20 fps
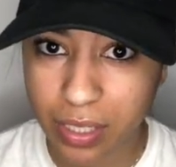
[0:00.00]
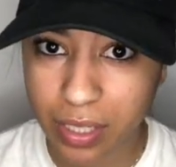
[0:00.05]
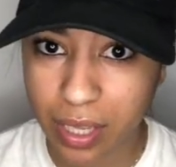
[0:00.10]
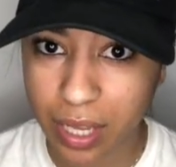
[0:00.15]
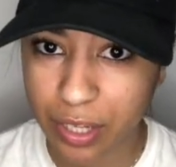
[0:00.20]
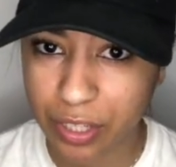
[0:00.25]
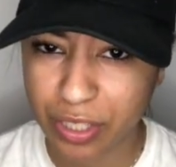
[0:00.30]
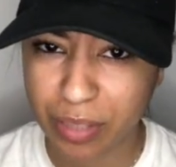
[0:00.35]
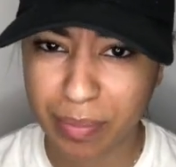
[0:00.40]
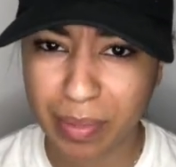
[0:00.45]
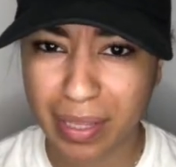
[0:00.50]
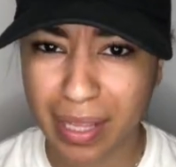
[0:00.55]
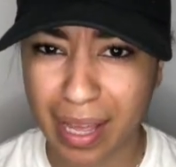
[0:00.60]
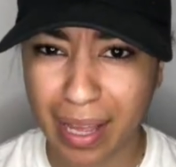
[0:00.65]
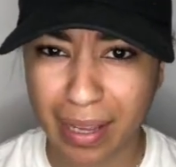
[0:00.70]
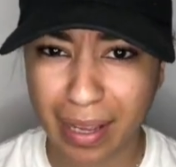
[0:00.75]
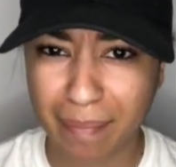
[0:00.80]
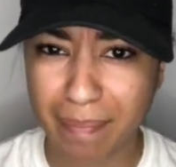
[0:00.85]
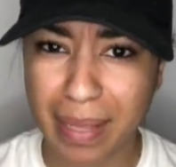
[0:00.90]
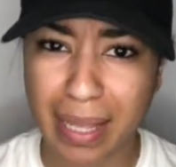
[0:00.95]
I used to be
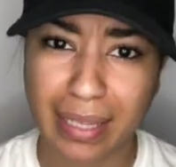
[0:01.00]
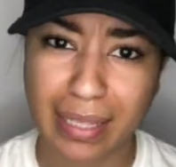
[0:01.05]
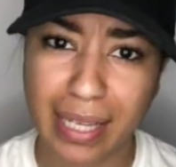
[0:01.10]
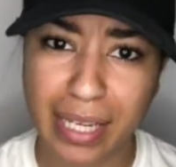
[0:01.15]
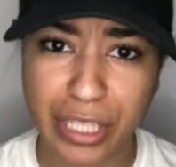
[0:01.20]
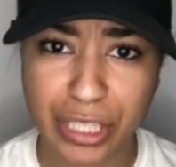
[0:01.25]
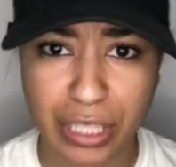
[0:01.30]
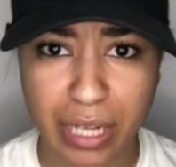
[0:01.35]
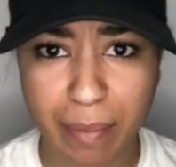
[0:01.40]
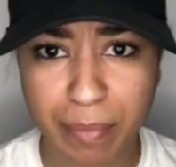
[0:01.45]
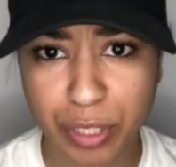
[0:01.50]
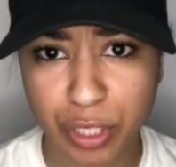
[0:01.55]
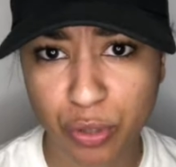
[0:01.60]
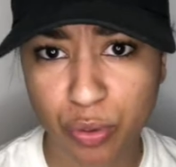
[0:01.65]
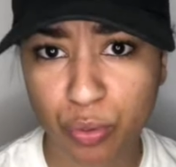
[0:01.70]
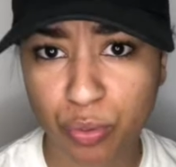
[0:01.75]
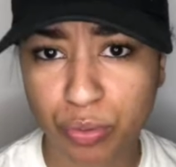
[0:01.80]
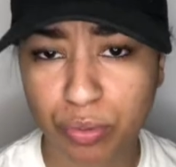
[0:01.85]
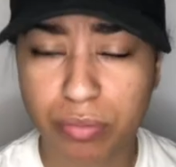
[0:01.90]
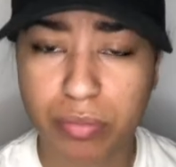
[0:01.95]
like, I'm not lashing. I'm just
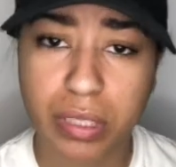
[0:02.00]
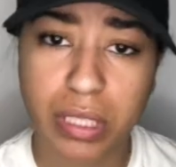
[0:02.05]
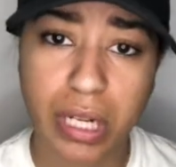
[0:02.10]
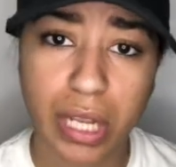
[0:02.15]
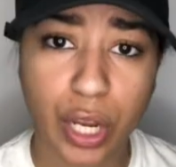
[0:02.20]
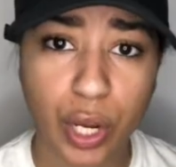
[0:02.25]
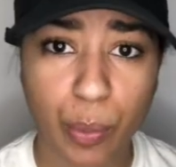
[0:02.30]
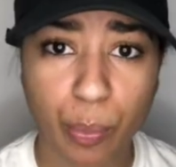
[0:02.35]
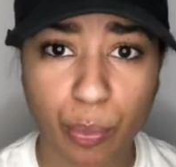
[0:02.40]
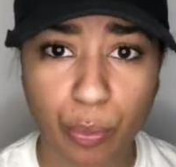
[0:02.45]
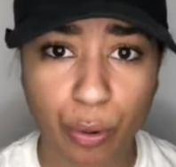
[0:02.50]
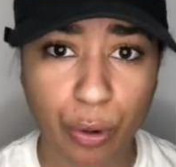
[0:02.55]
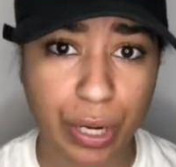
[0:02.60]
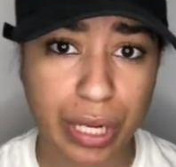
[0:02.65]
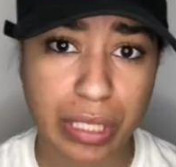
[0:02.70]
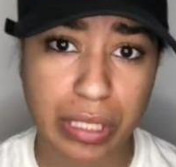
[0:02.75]
go to the airport.